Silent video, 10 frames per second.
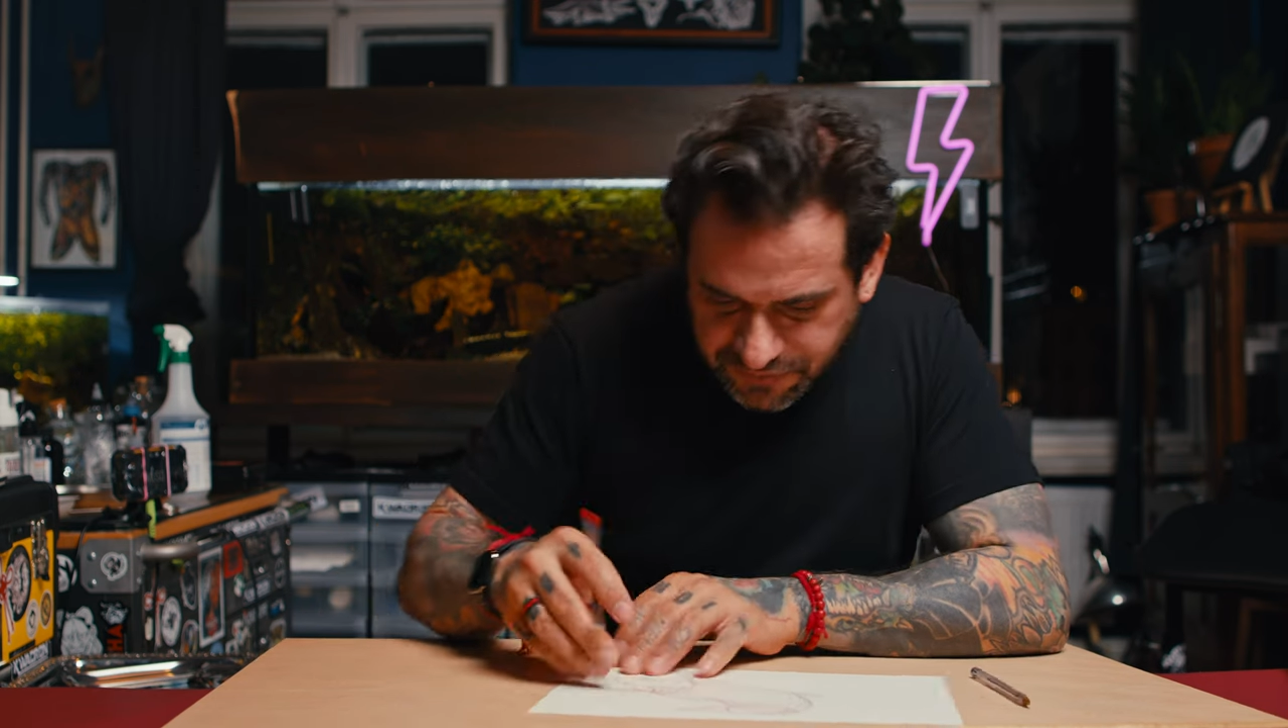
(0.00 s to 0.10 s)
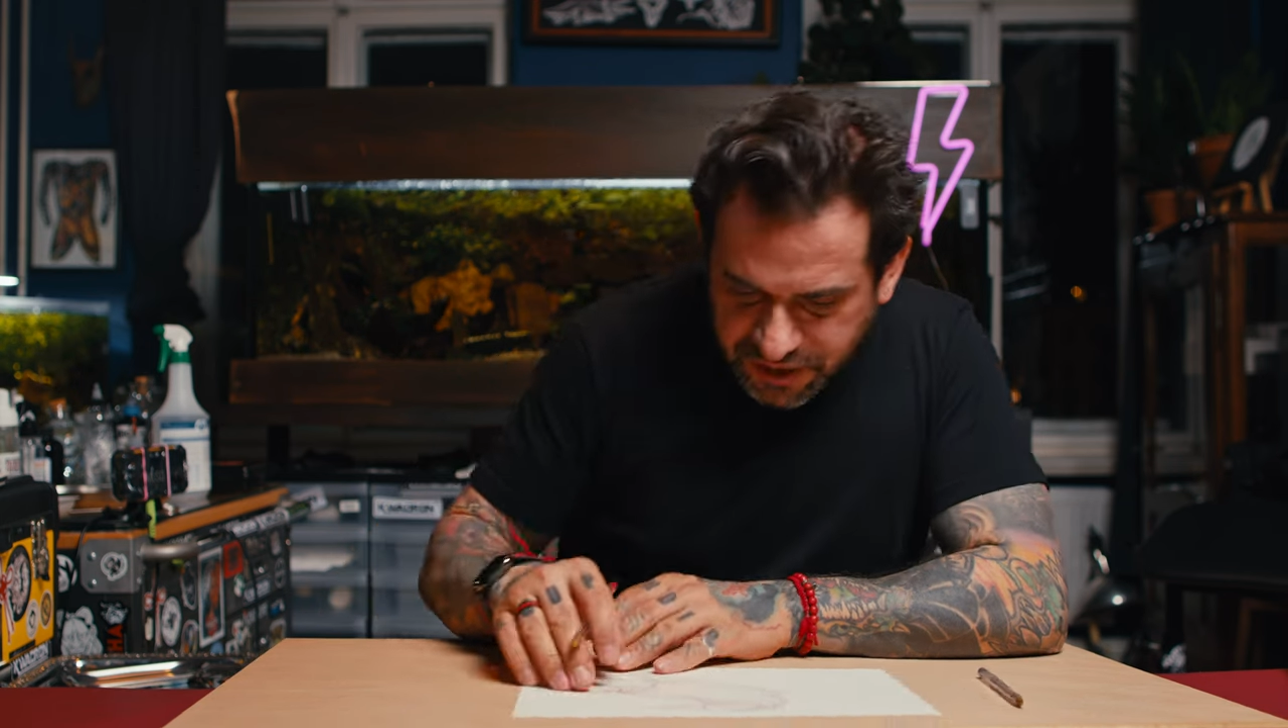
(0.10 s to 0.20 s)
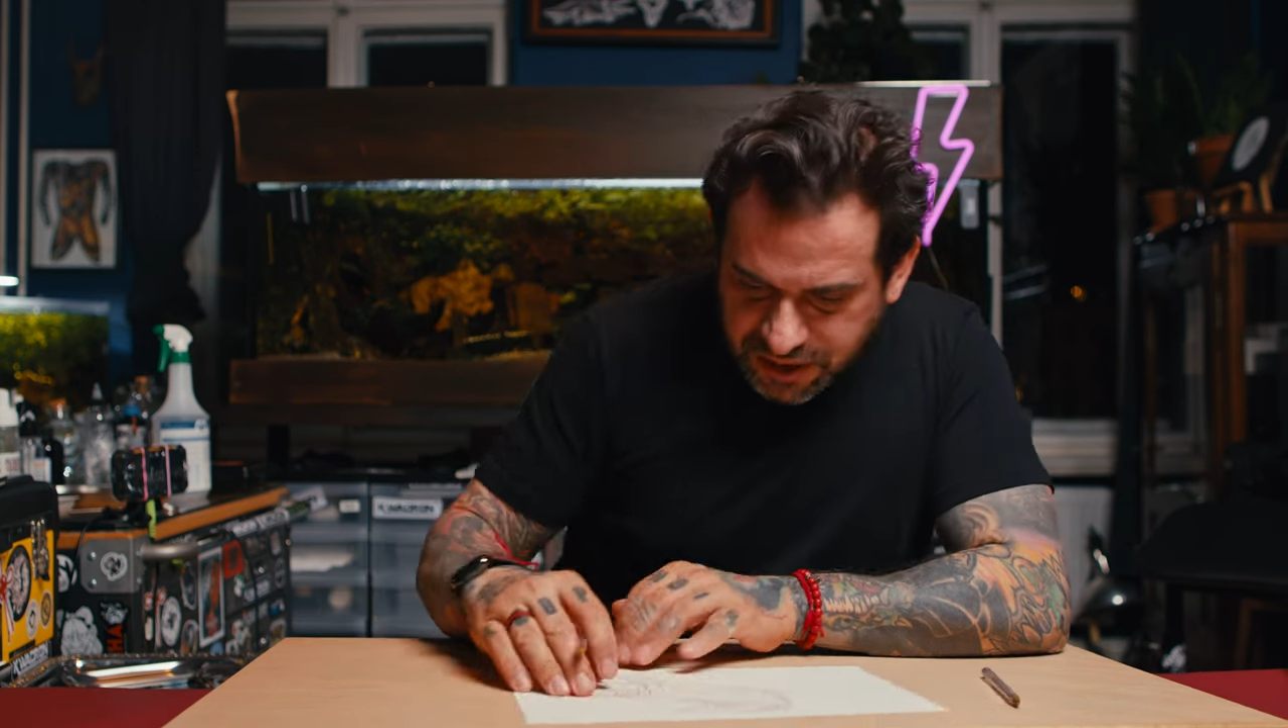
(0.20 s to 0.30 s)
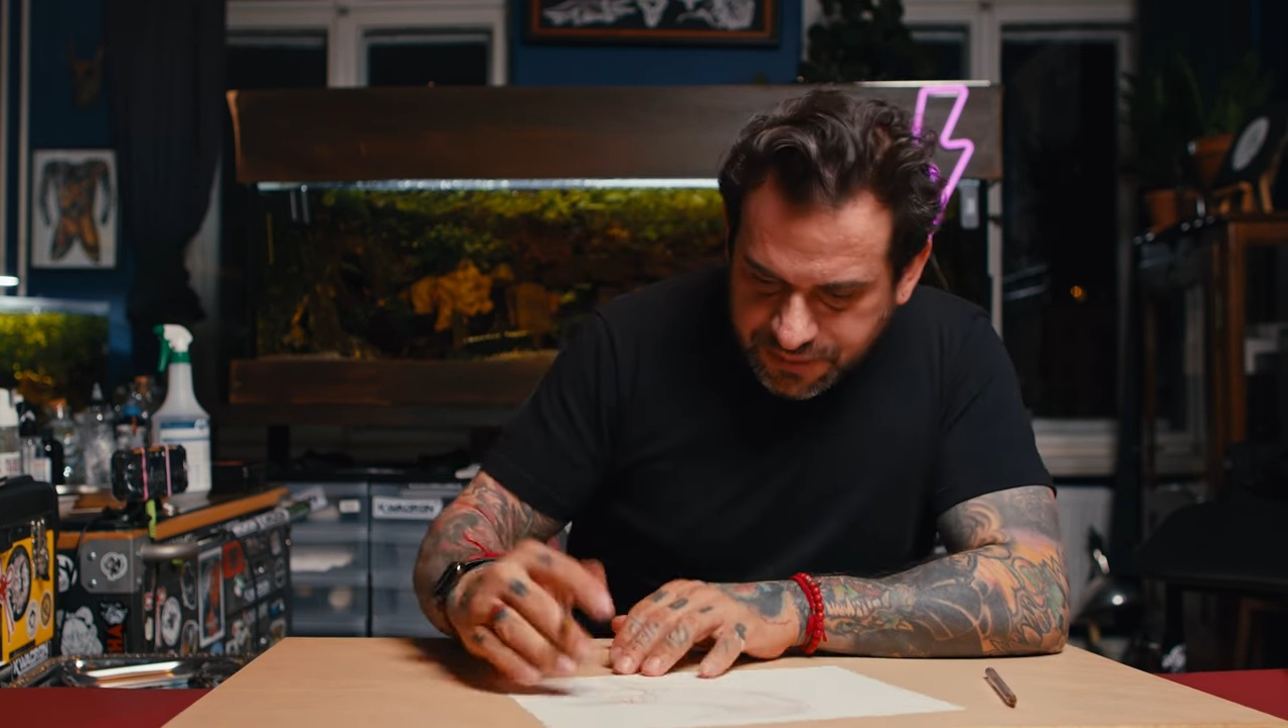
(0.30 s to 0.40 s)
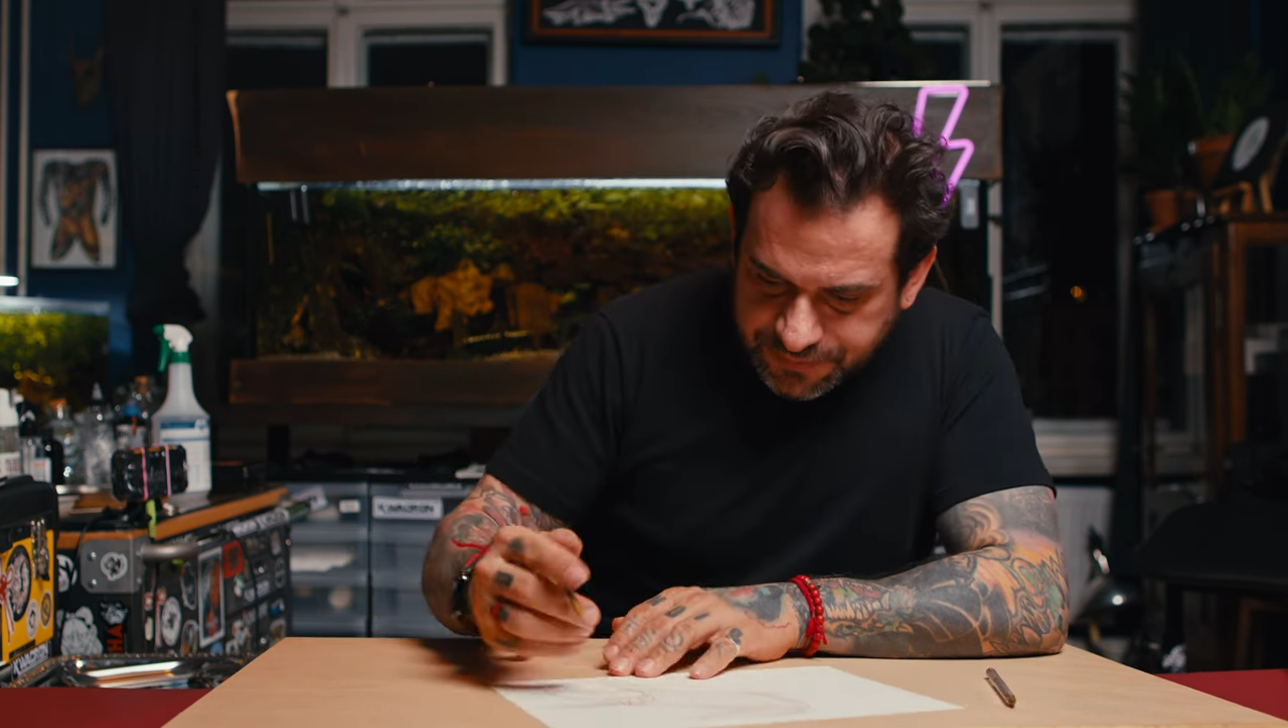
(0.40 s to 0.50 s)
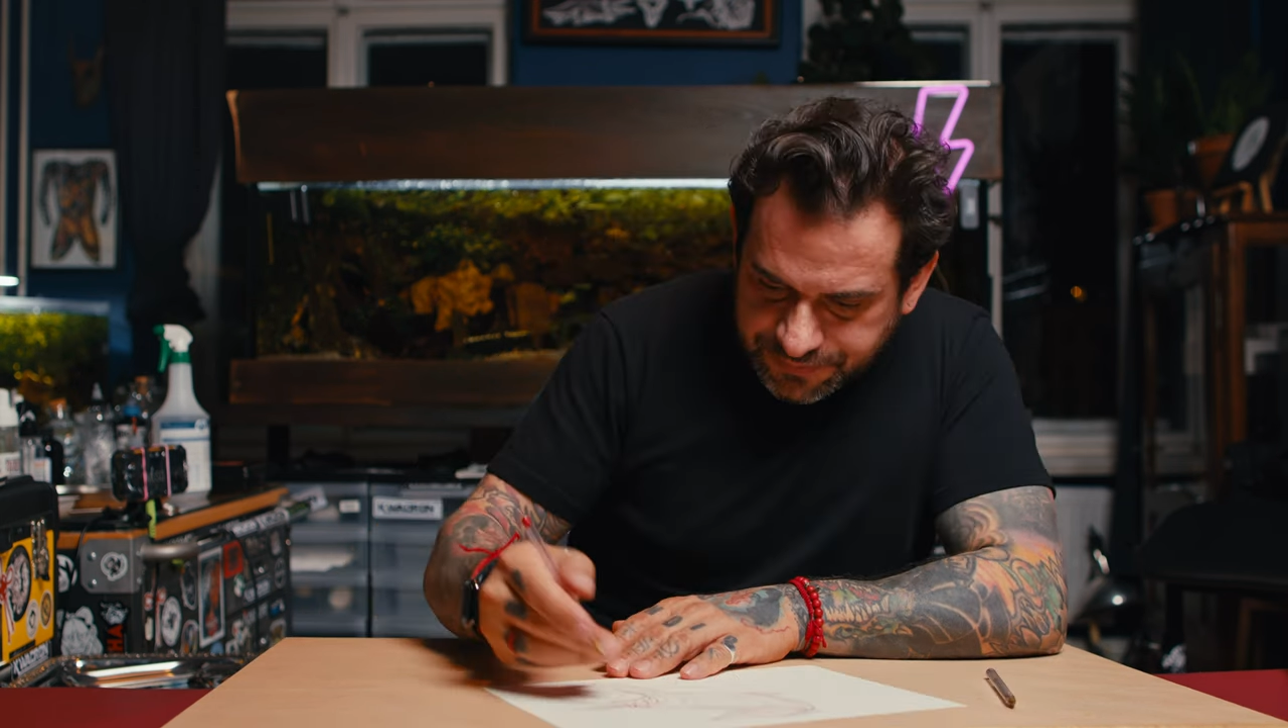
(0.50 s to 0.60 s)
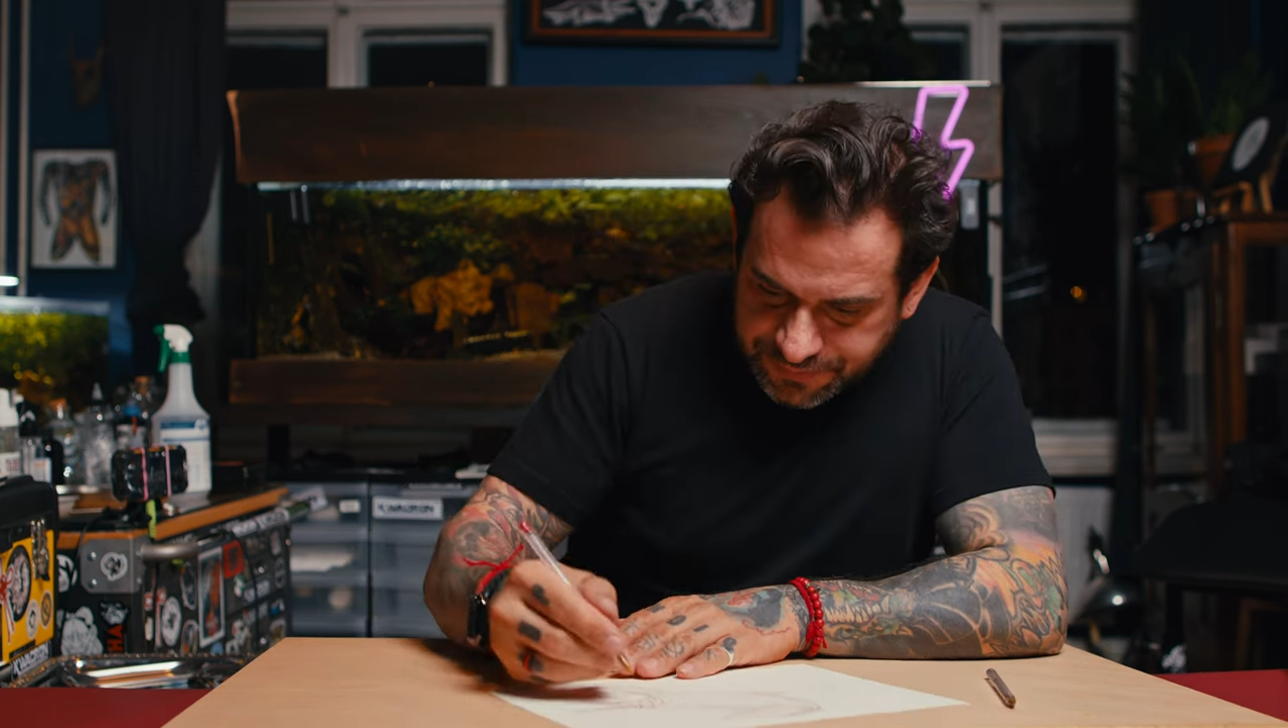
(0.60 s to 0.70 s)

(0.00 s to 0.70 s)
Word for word: thing